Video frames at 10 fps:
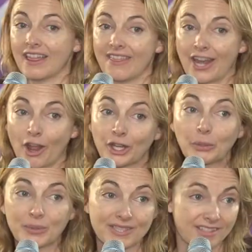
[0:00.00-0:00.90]
that
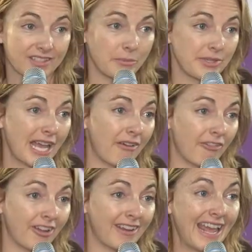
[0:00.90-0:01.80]
unequal systems have
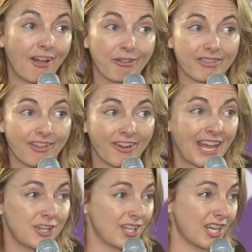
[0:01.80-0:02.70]
on health, on
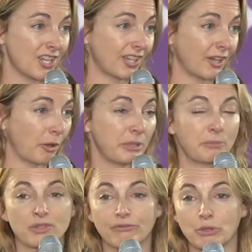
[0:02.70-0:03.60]
education, on
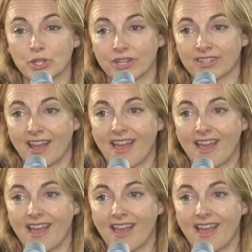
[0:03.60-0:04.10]
people's futures,